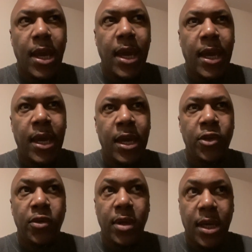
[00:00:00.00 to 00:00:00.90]

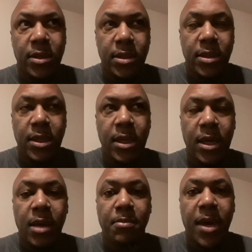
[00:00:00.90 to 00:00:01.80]
and you can actually see the
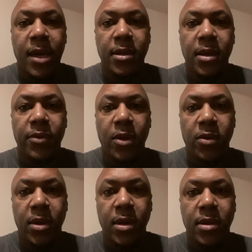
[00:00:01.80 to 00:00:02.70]
impact of it
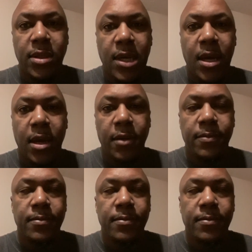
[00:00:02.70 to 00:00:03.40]
on the other side